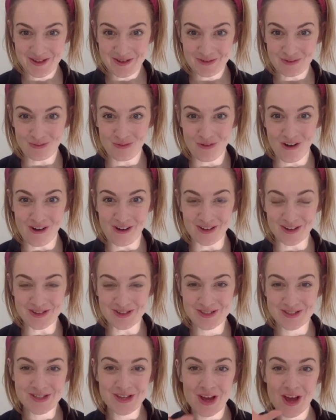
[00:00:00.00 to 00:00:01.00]

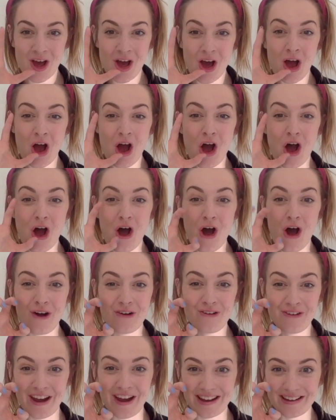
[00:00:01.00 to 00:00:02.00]
was
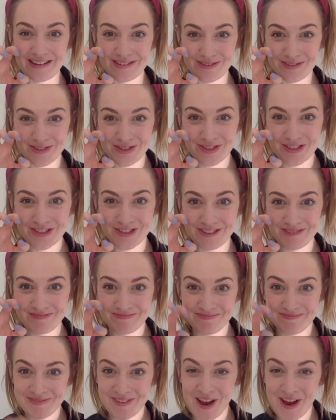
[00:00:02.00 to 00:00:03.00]
Orange.
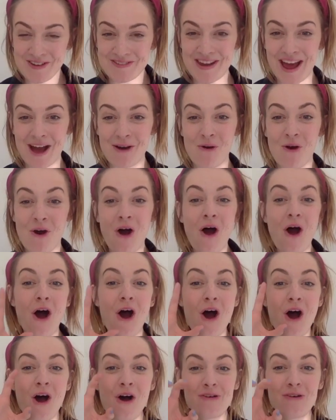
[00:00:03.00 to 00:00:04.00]
Now,
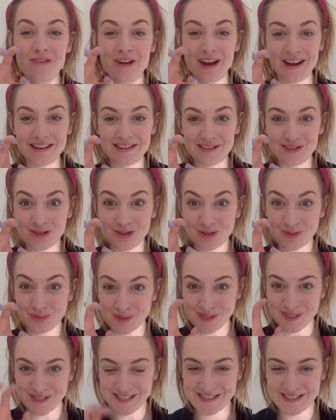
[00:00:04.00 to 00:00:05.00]
orange
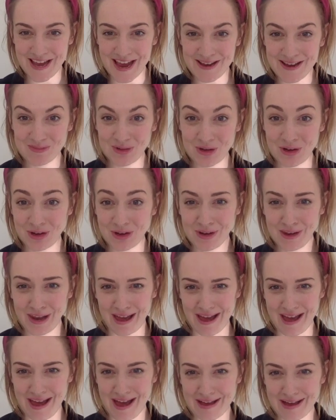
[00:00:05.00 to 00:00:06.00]
was the same
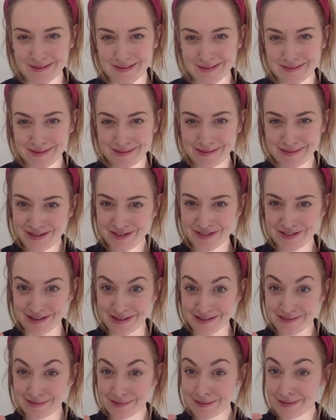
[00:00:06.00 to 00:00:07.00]
colour as a
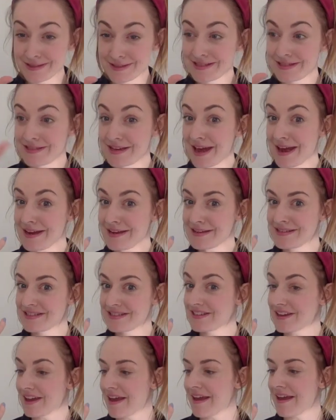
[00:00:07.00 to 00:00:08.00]
delicious,
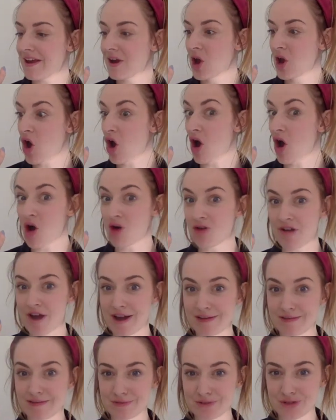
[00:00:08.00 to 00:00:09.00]
tasty
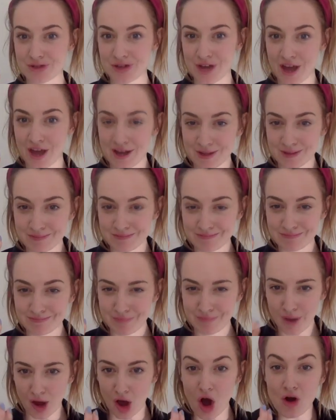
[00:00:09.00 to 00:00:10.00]
orange.
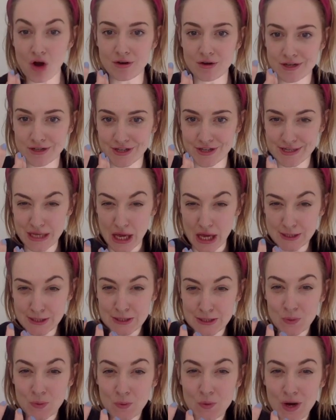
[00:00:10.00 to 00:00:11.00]
Oranges are
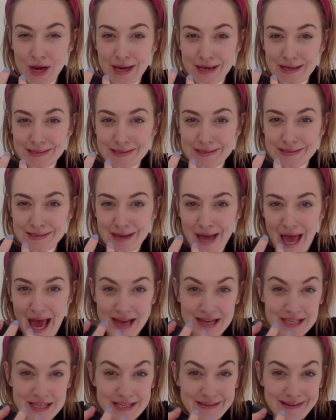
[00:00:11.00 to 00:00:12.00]
sweet
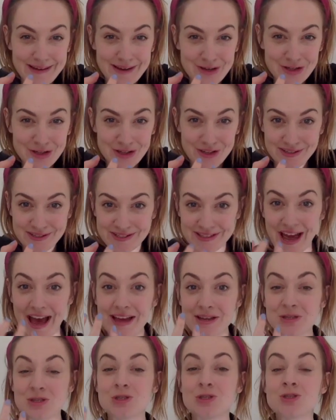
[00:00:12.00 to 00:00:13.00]
and delicious,
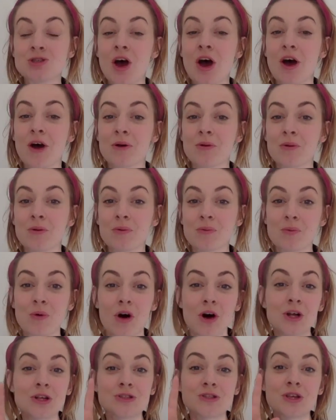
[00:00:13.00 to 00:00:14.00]
and so
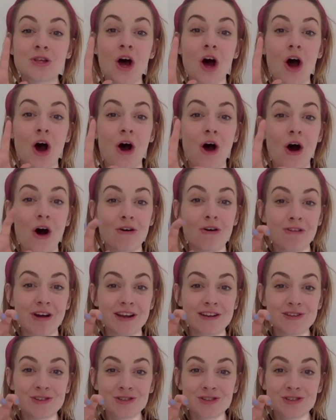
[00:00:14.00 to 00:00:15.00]
was
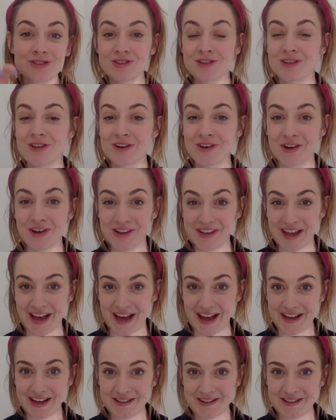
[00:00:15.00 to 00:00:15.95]
orange the colour.